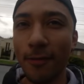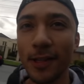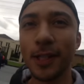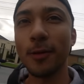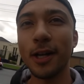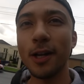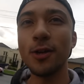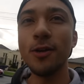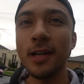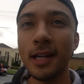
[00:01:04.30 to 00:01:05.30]
Our first thing we're gonna
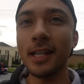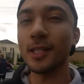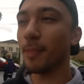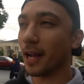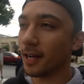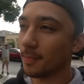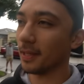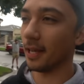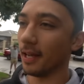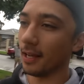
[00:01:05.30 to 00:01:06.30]
do is pack up
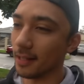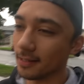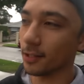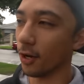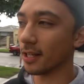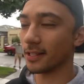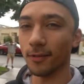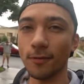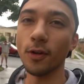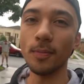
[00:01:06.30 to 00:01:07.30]
and go get
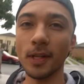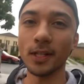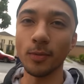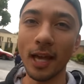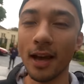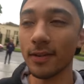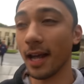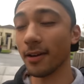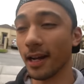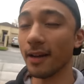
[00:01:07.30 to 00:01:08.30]
some food because we have an
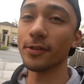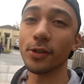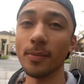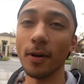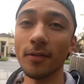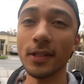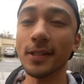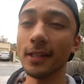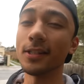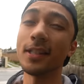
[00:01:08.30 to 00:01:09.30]
hour and a half trip.
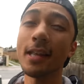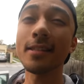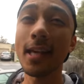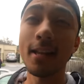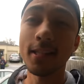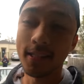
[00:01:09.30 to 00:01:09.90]
Obviously, it's on the other side of the